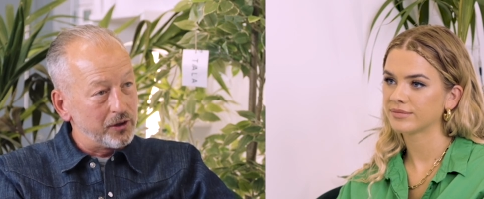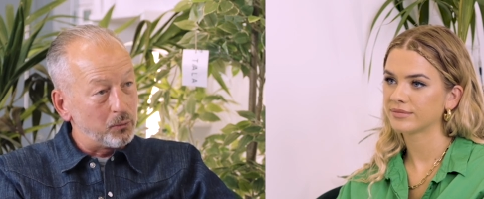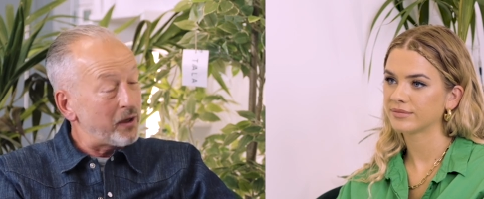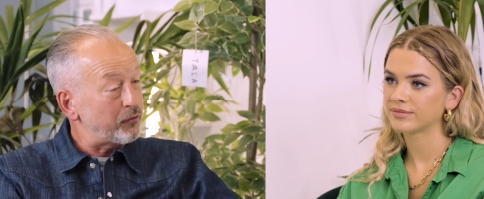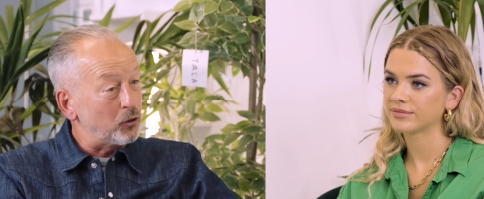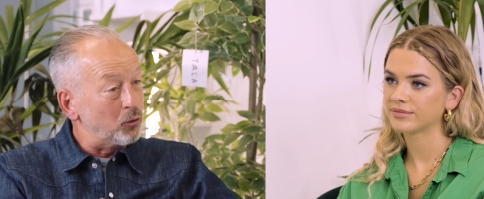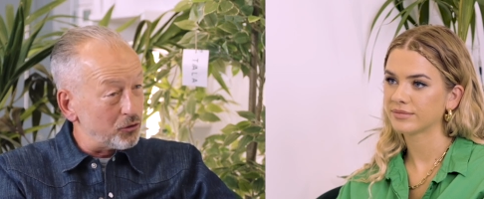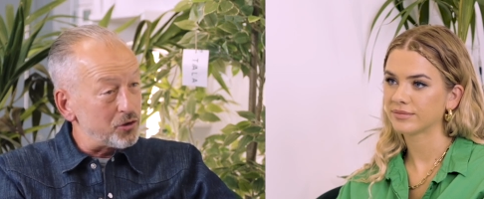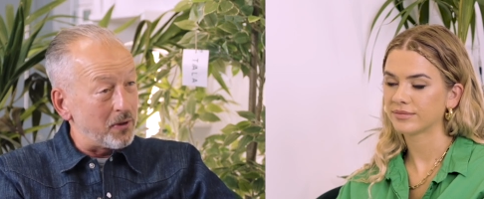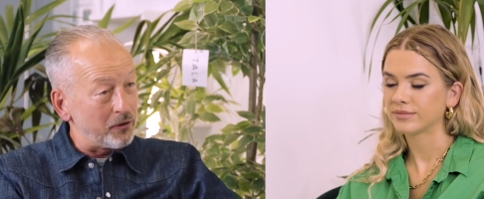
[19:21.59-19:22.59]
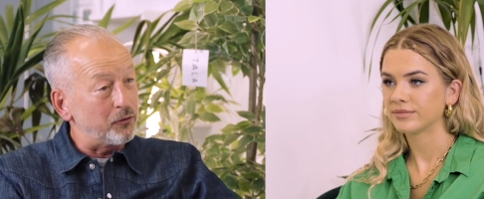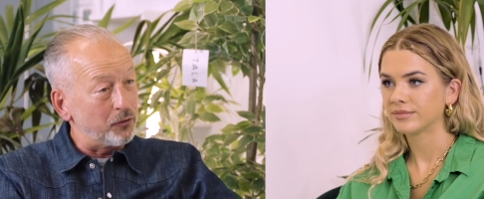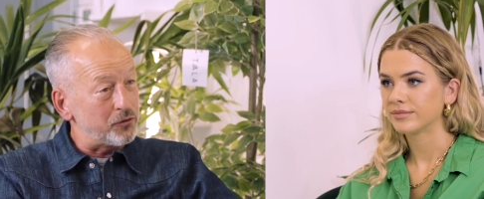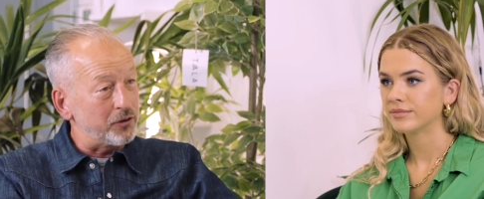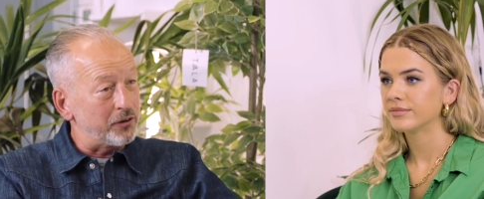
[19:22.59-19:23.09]
Speaker 1: We have to launch by the 4th
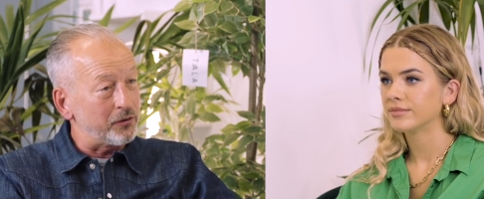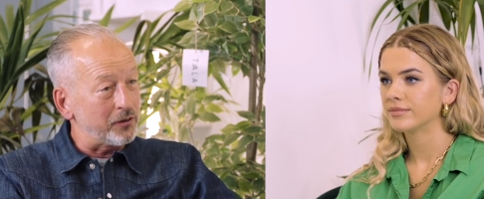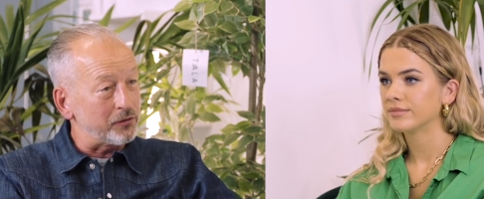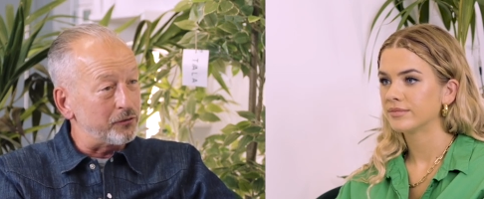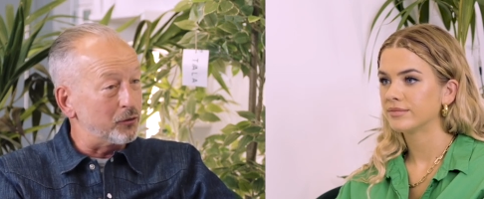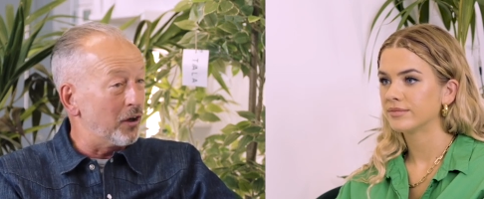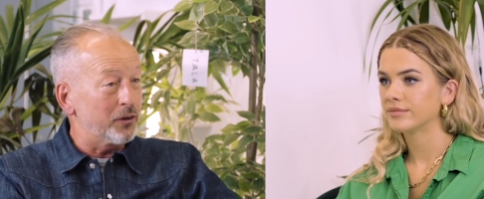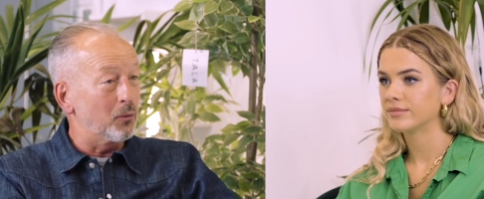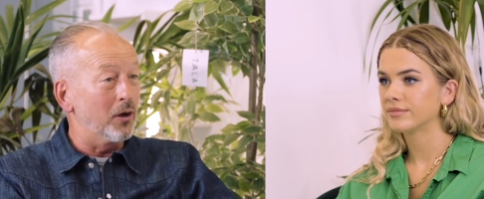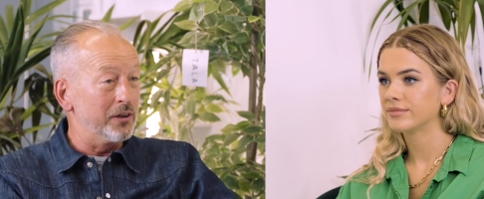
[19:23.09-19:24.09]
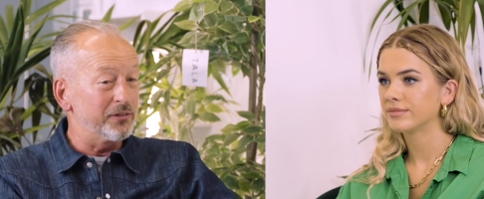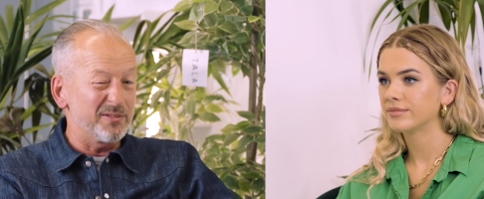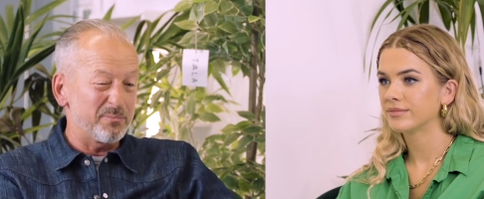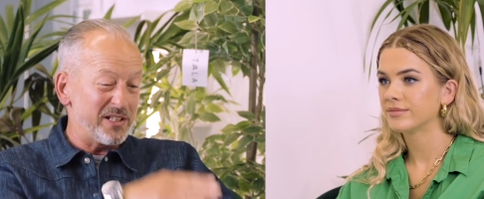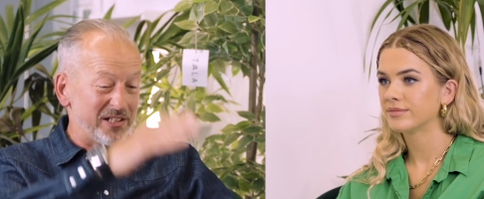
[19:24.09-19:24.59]
of July 2004. Otherwise, the
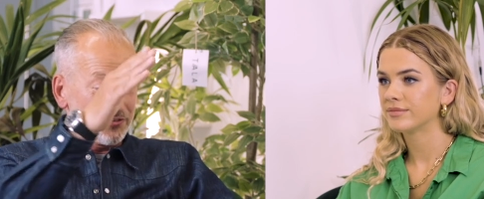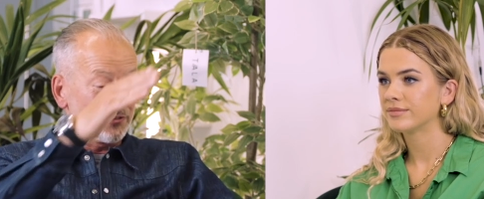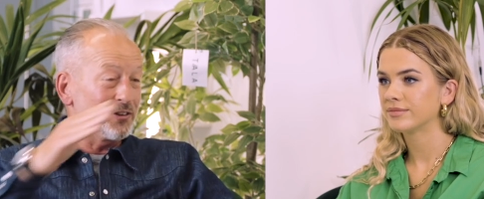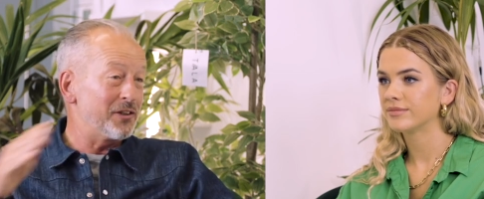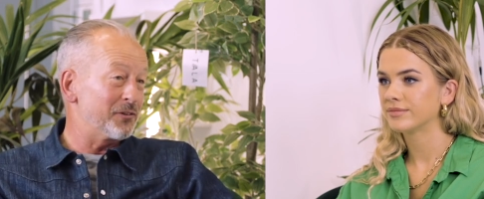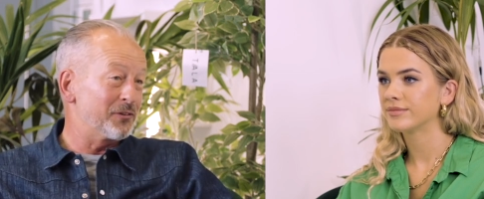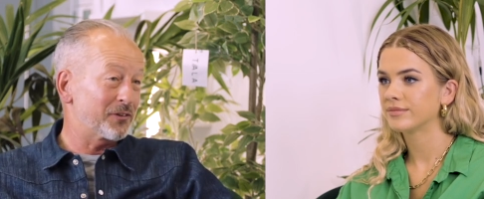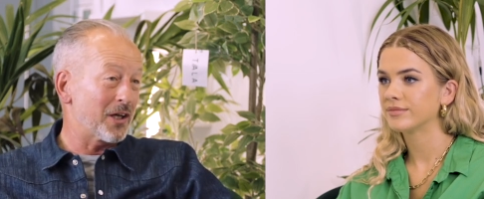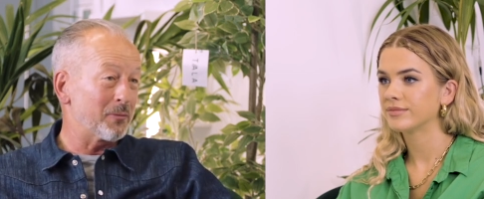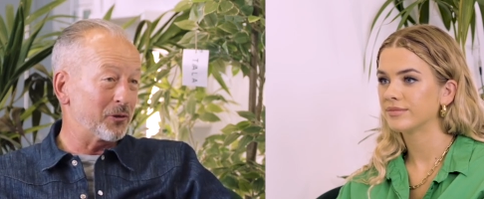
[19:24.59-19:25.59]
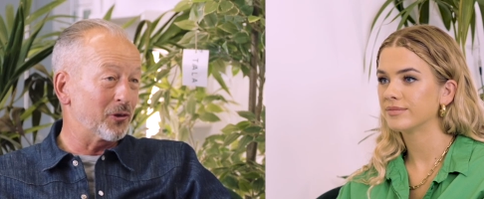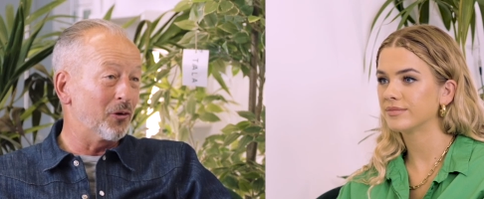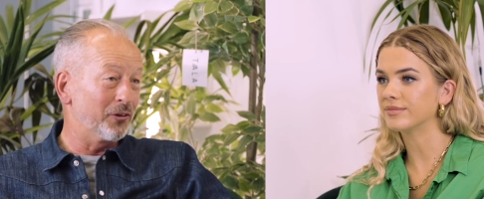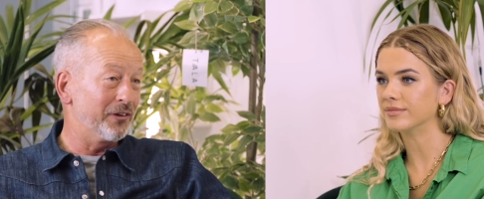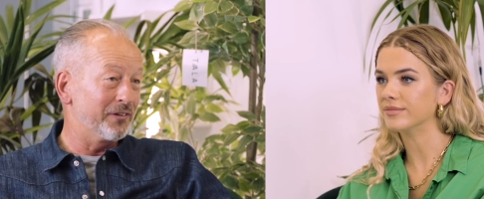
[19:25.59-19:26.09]
peak of the season's come and
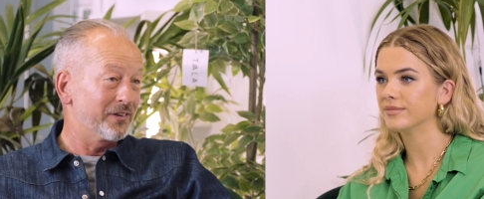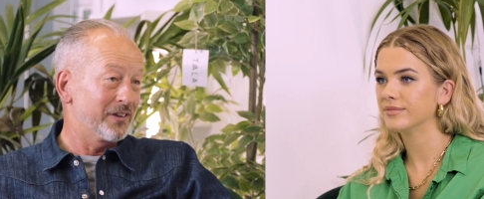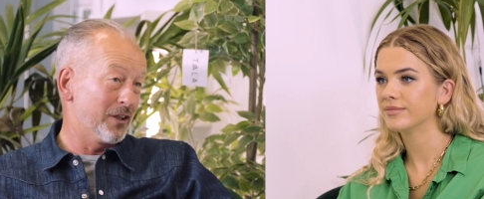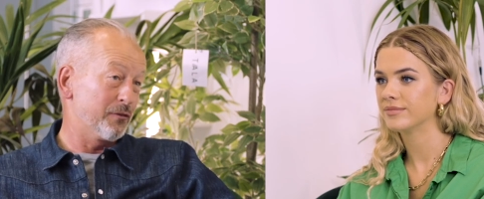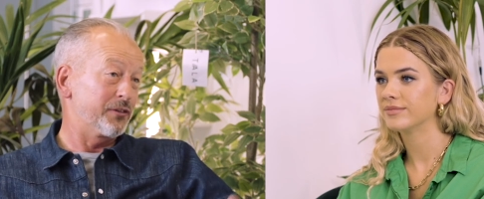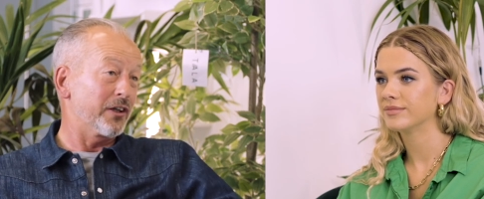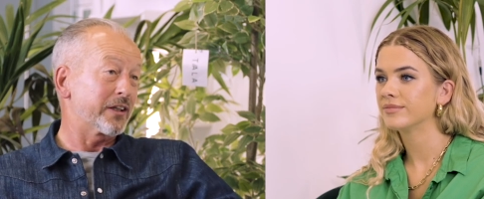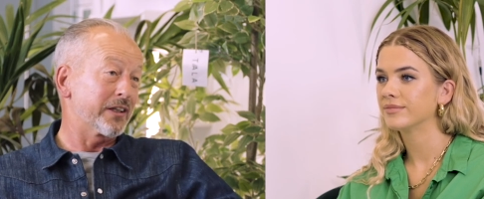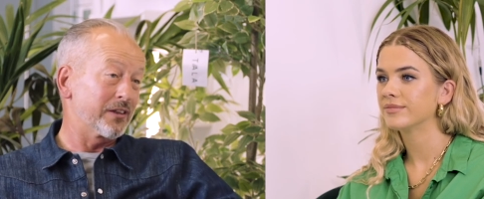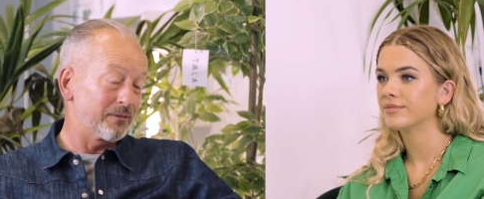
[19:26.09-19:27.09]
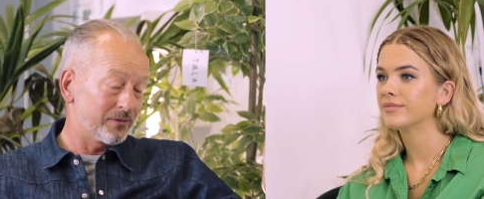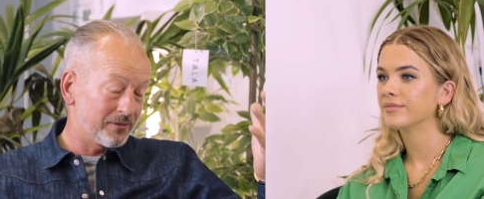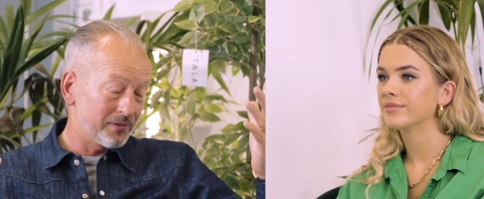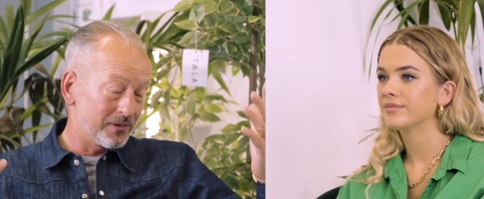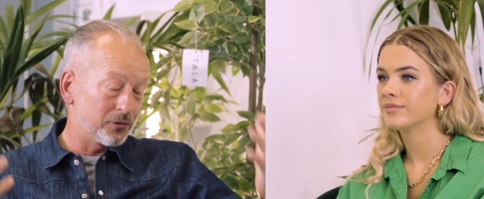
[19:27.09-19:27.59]
gone. Mm. And, you know, for cycling,
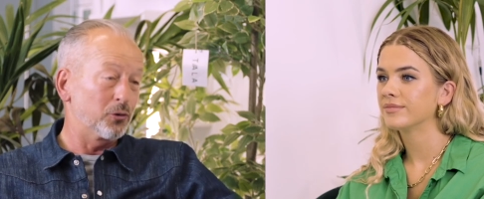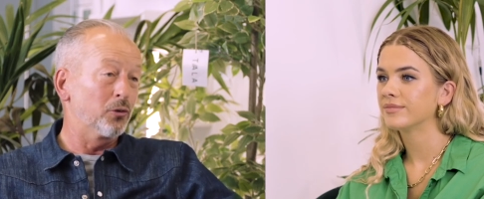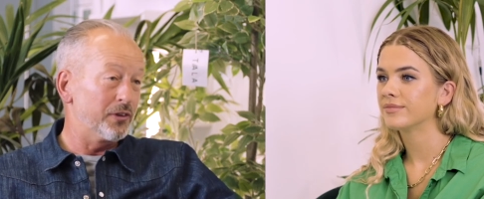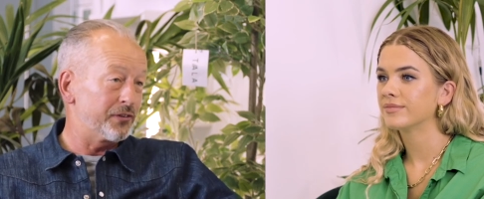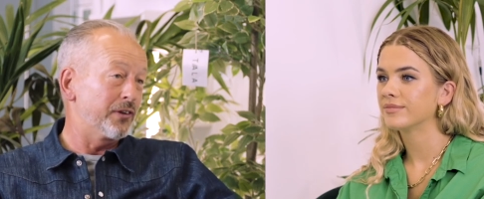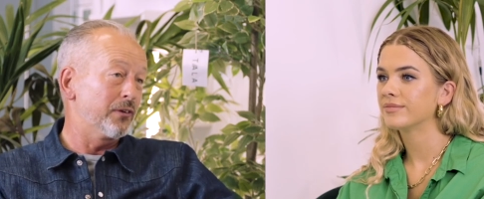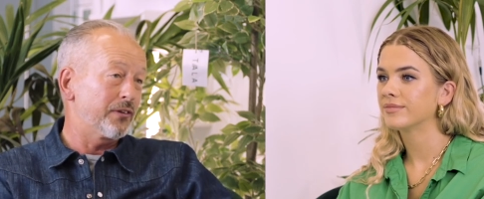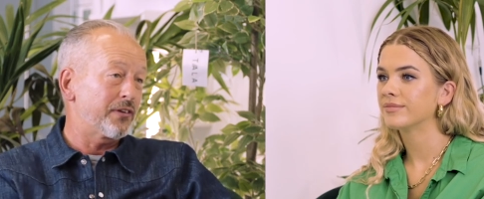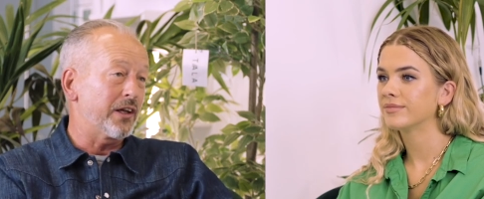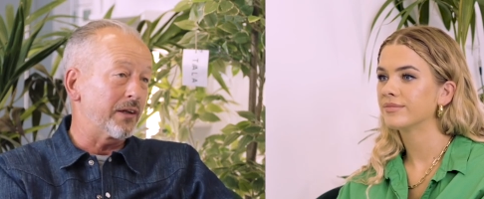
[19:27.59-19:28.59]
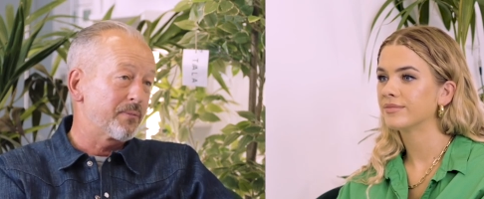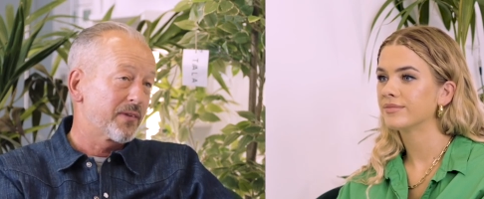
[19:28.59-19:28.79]
the tour is still the thing.